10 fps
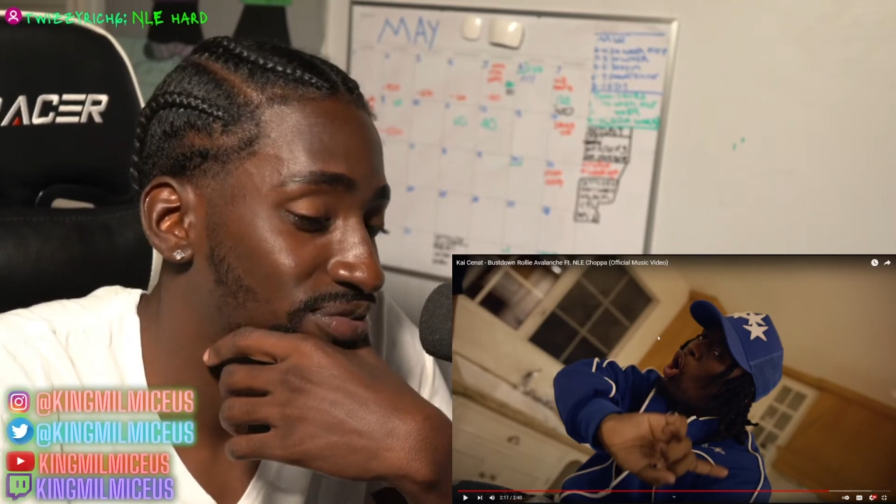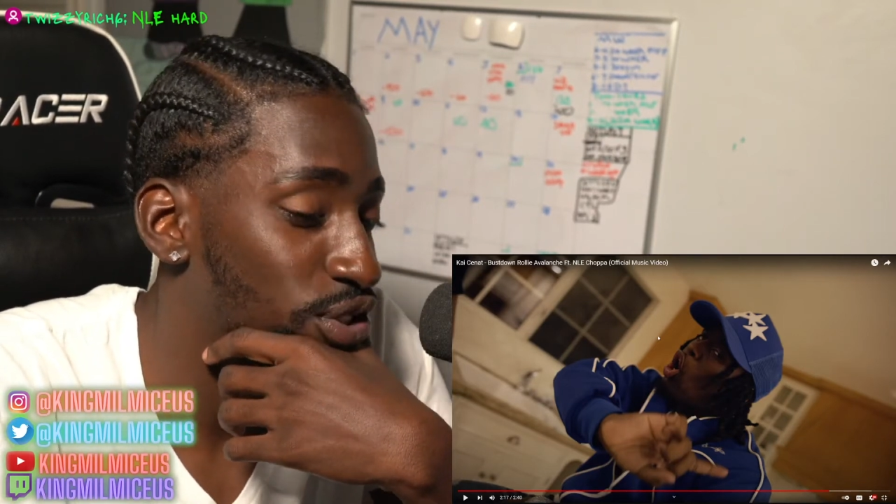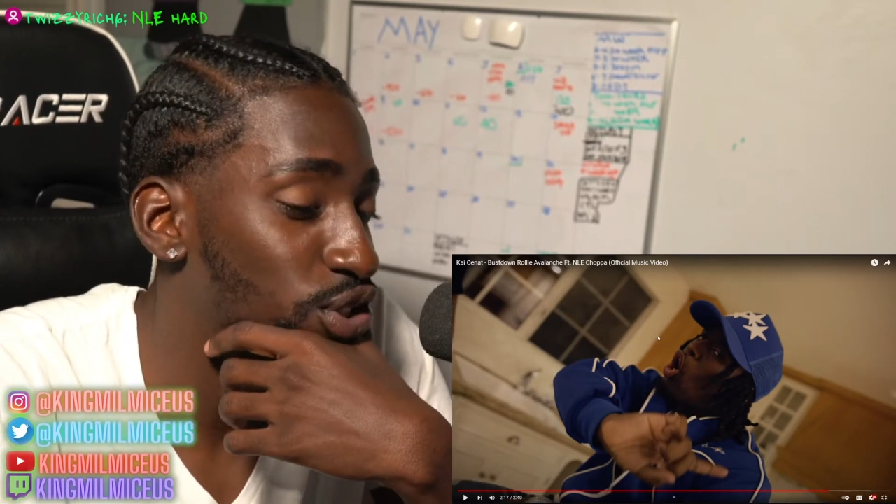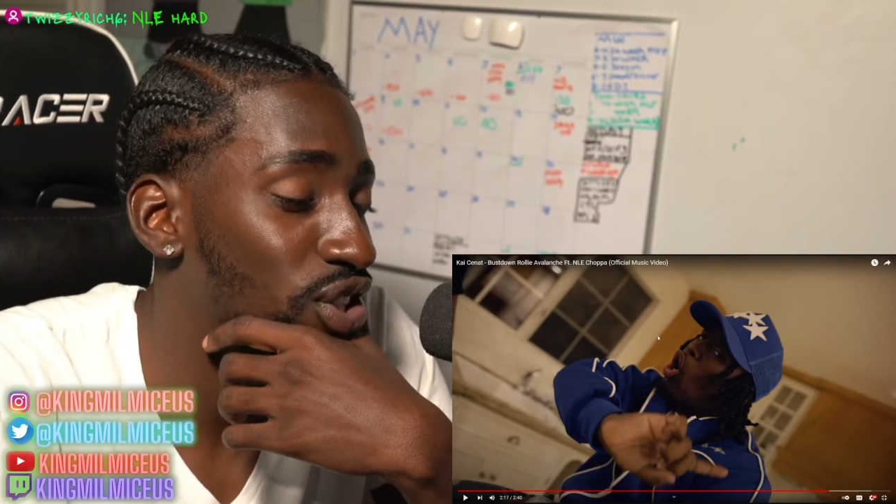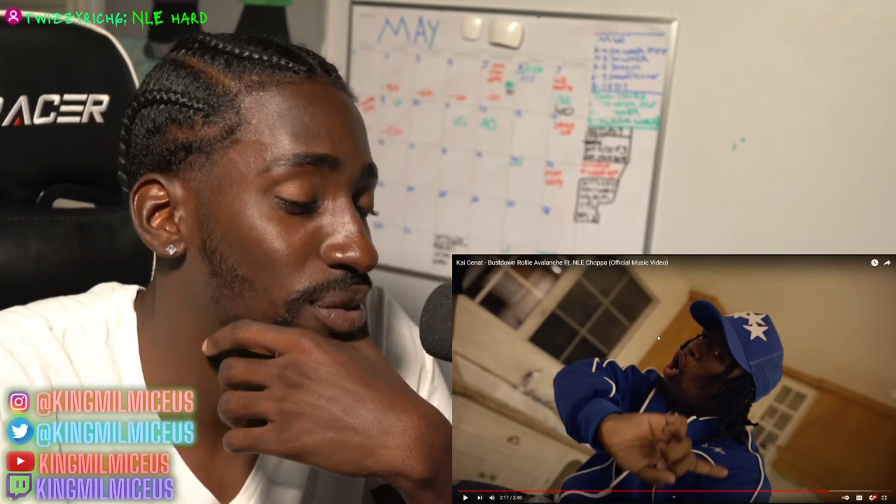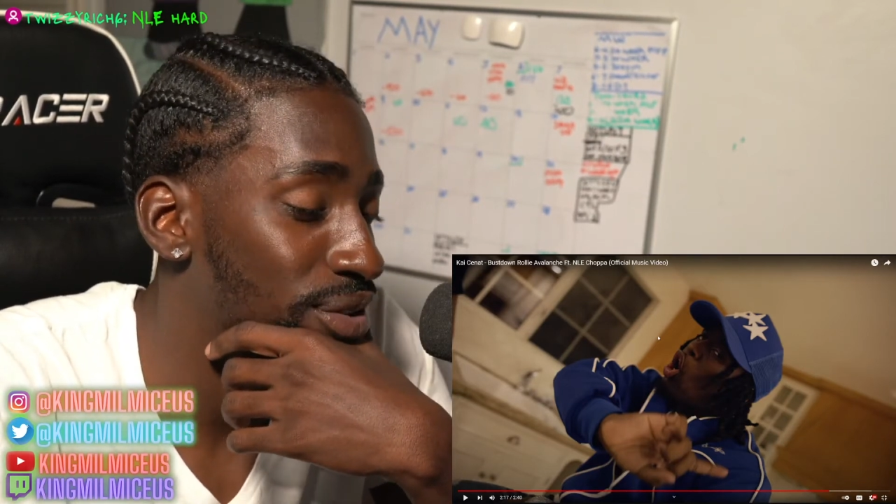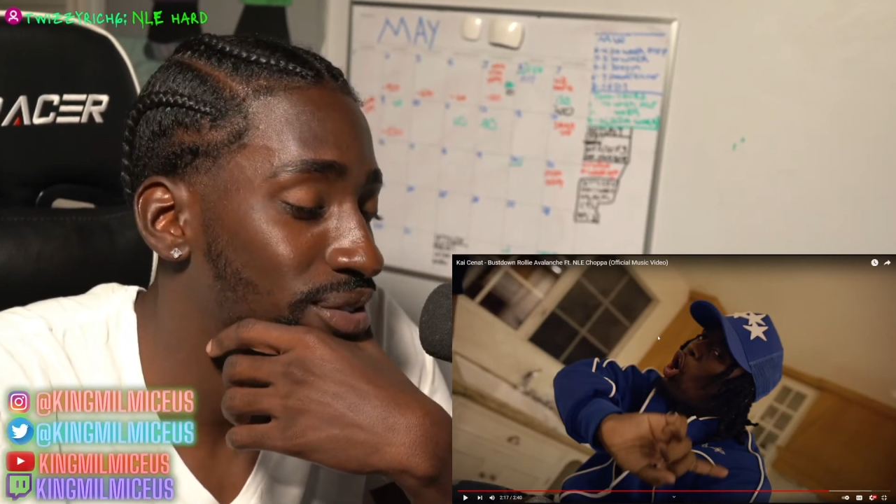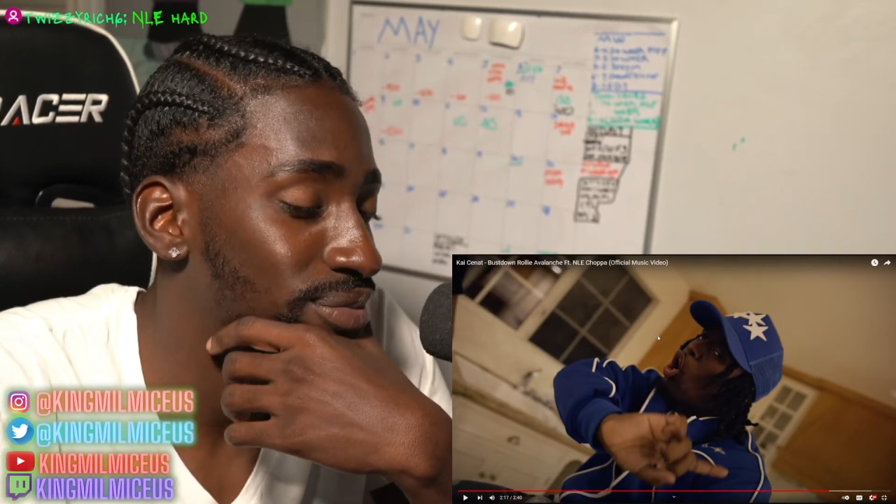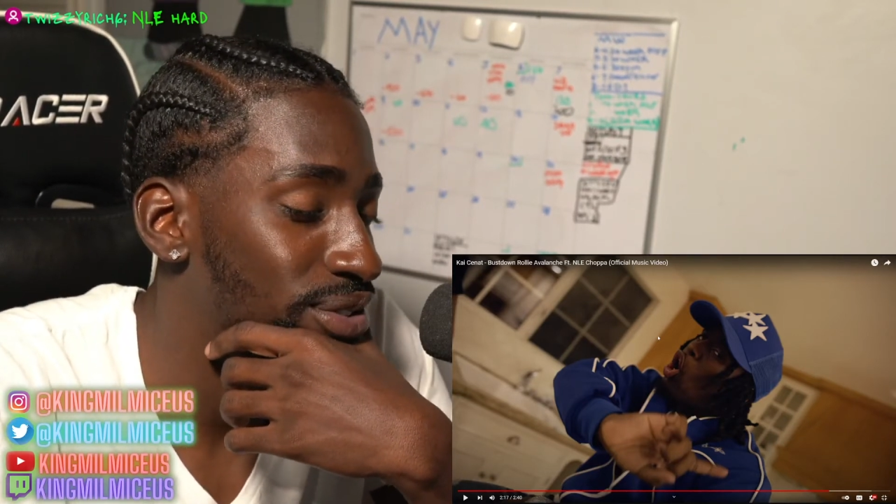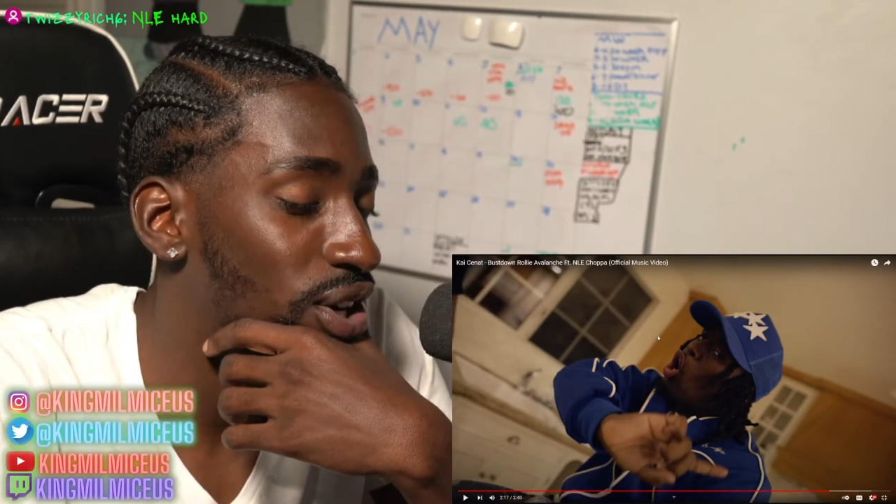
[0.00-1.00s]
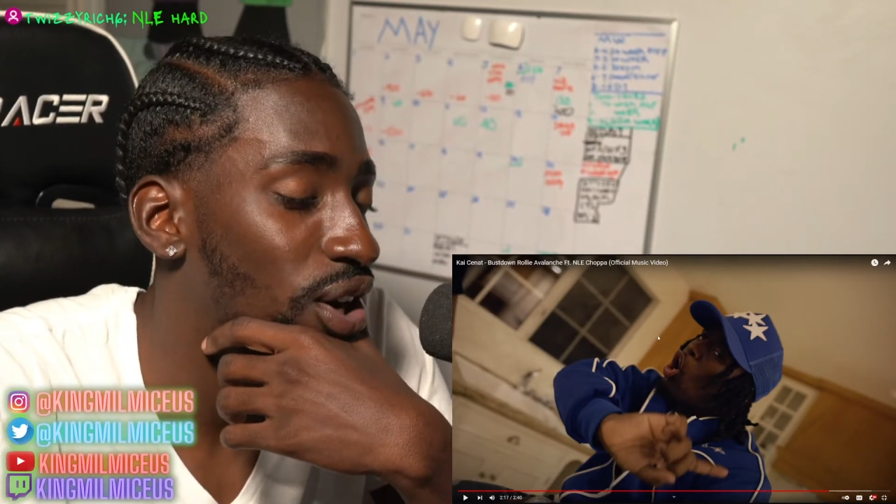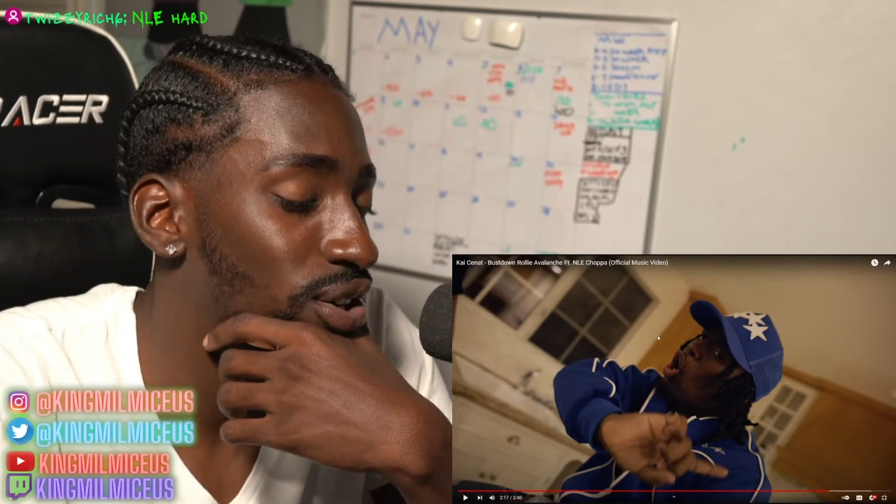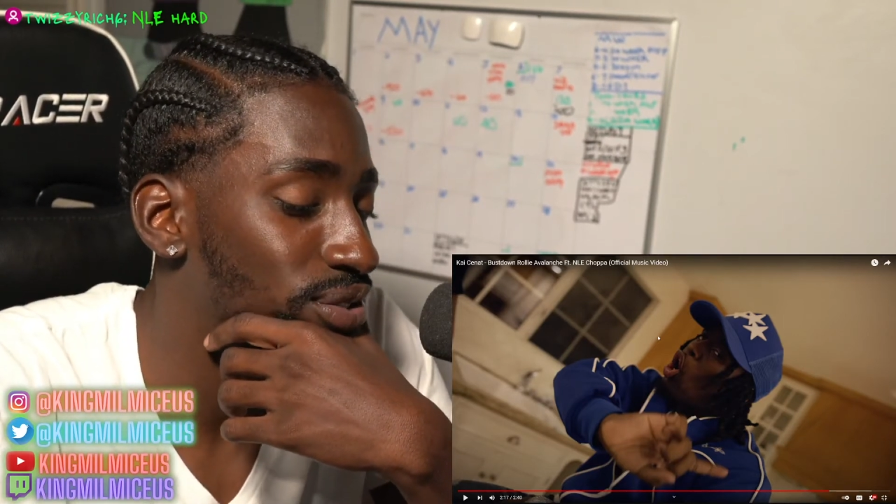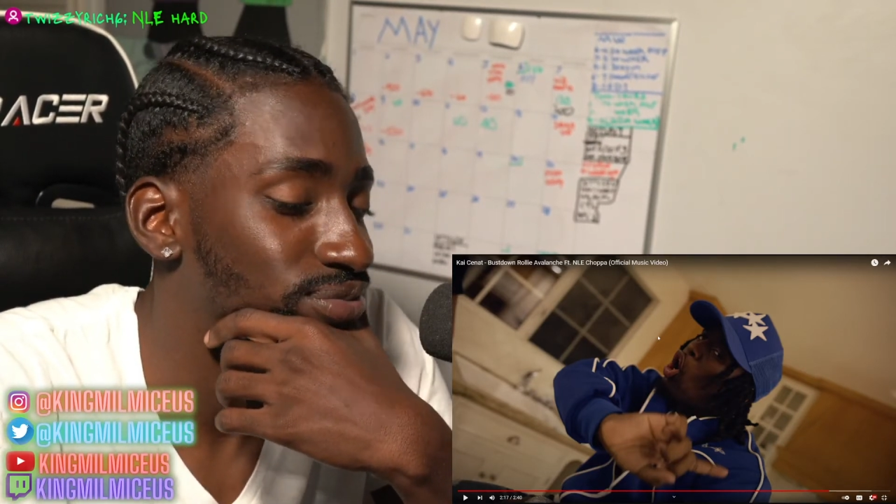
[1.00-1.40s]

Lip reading: For a streamer, it's hard.